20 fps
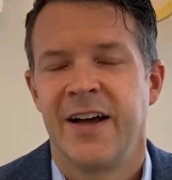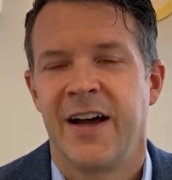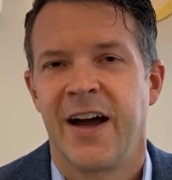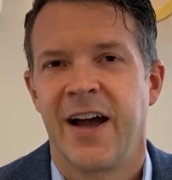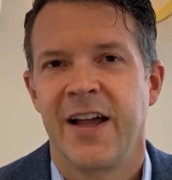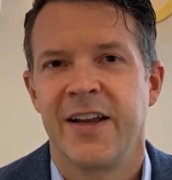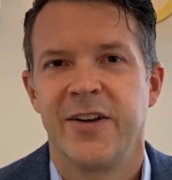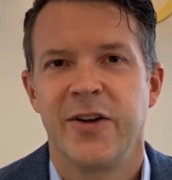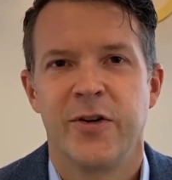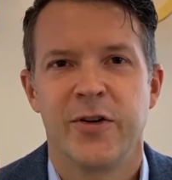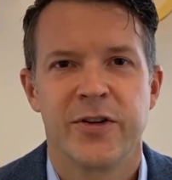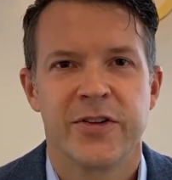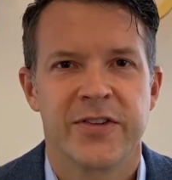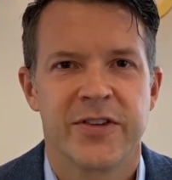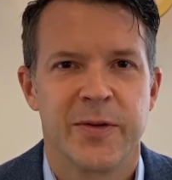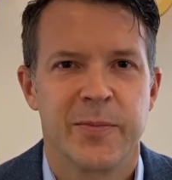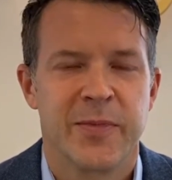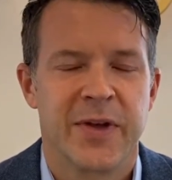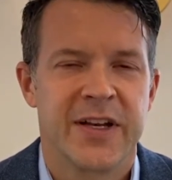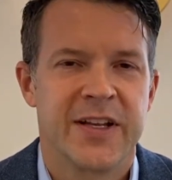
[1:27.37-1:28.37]
I notice
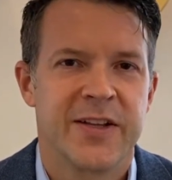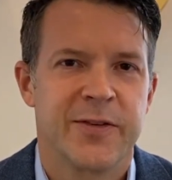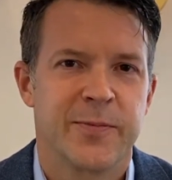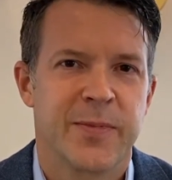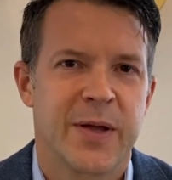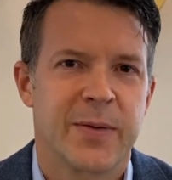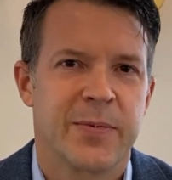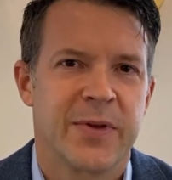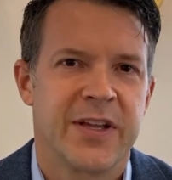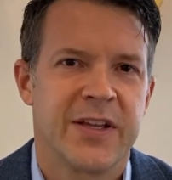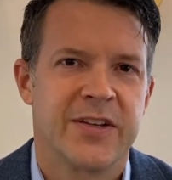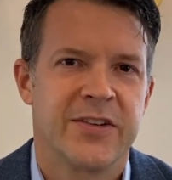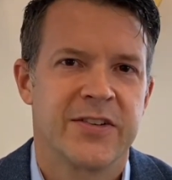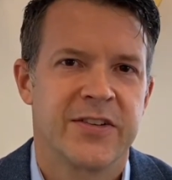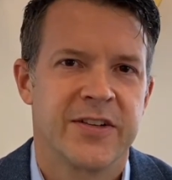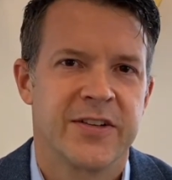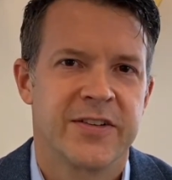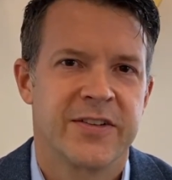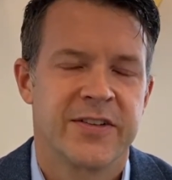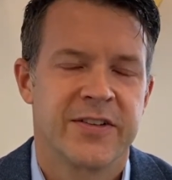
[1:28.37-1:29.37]
that many of my
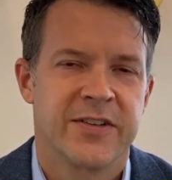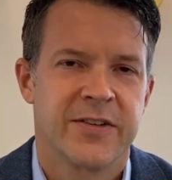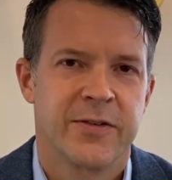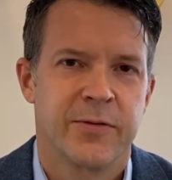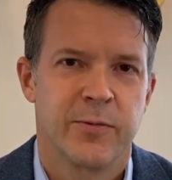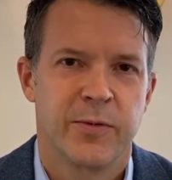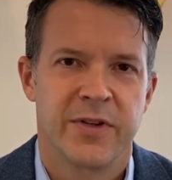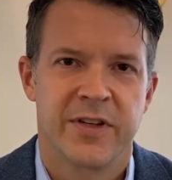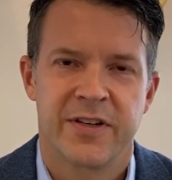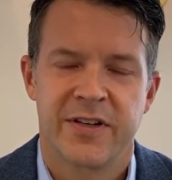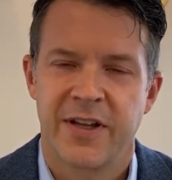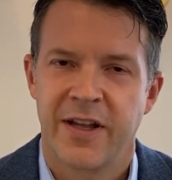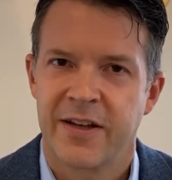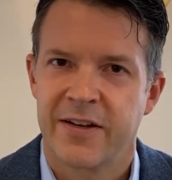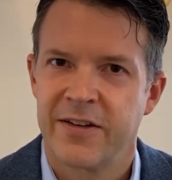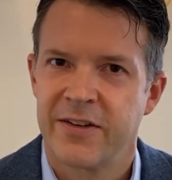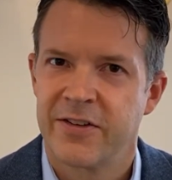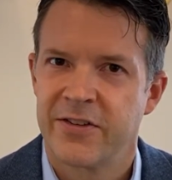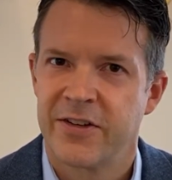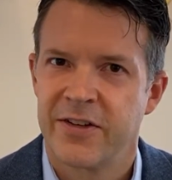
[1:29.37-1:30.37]
patients, when the
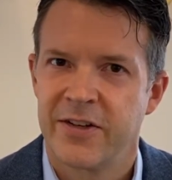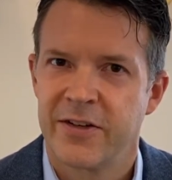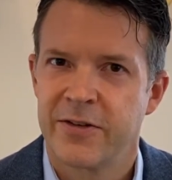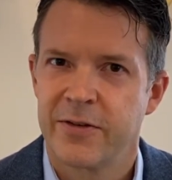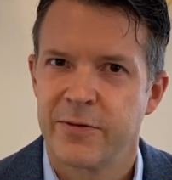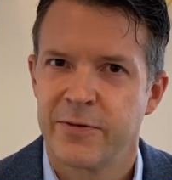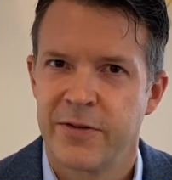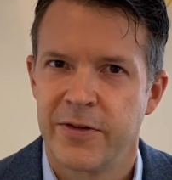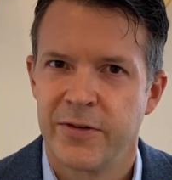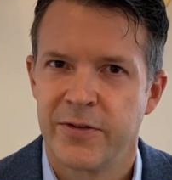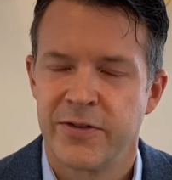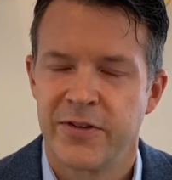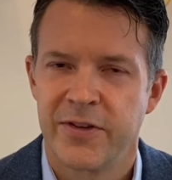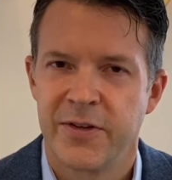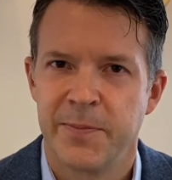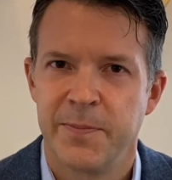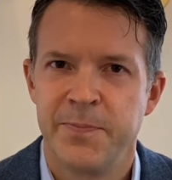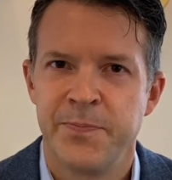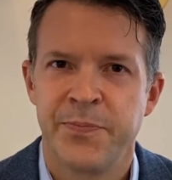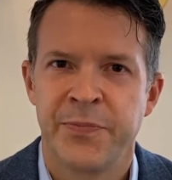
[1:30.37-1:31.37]
technician interviews
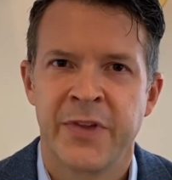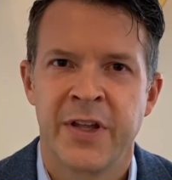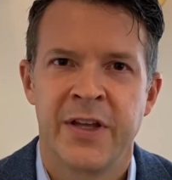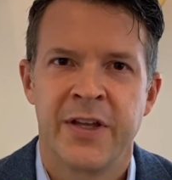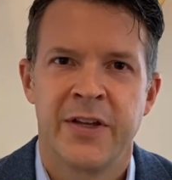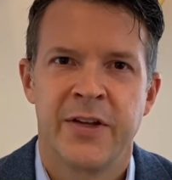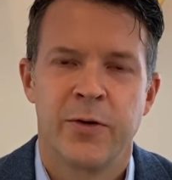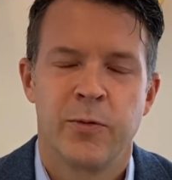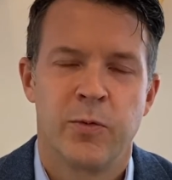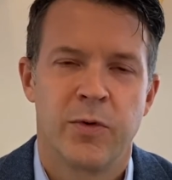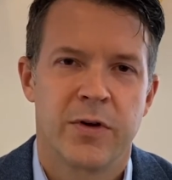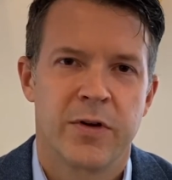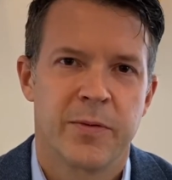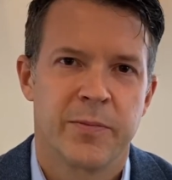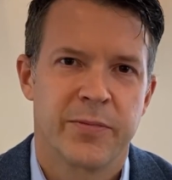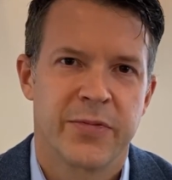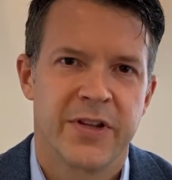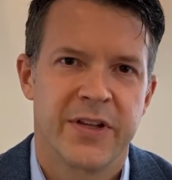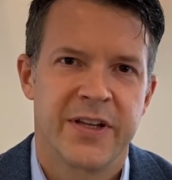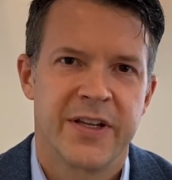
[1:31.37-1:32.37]
them, will
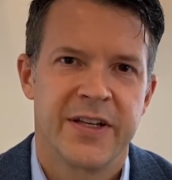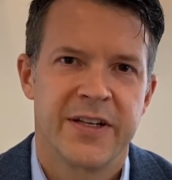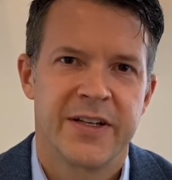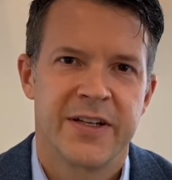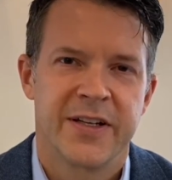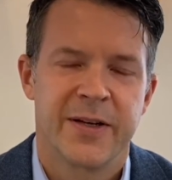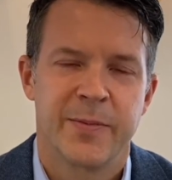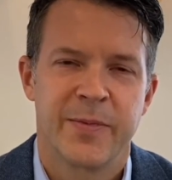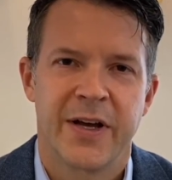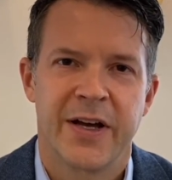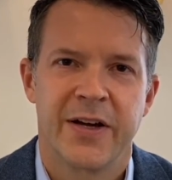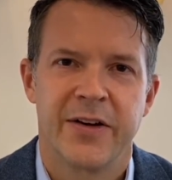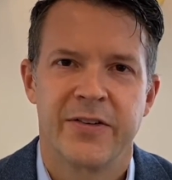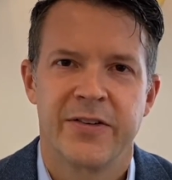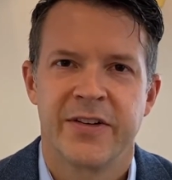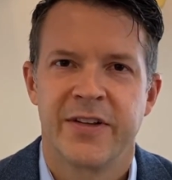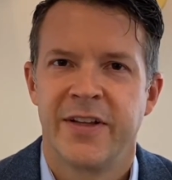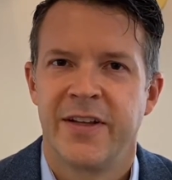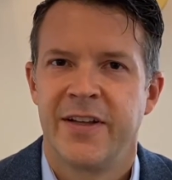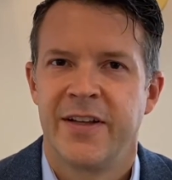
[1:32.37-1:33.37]
complain
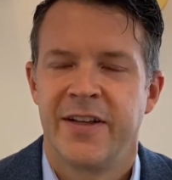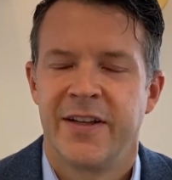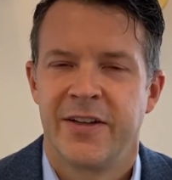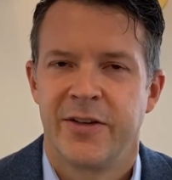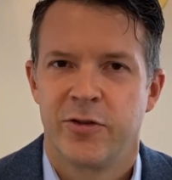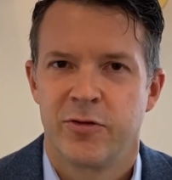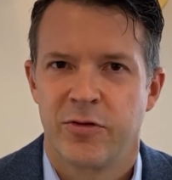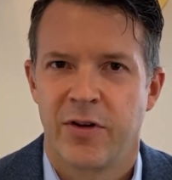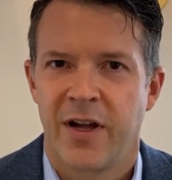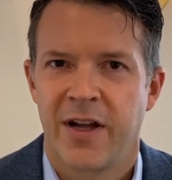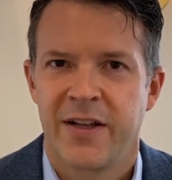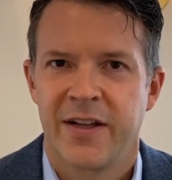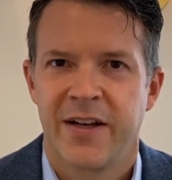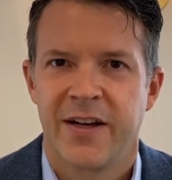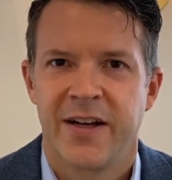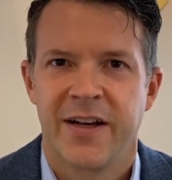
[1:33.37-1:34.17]
about dry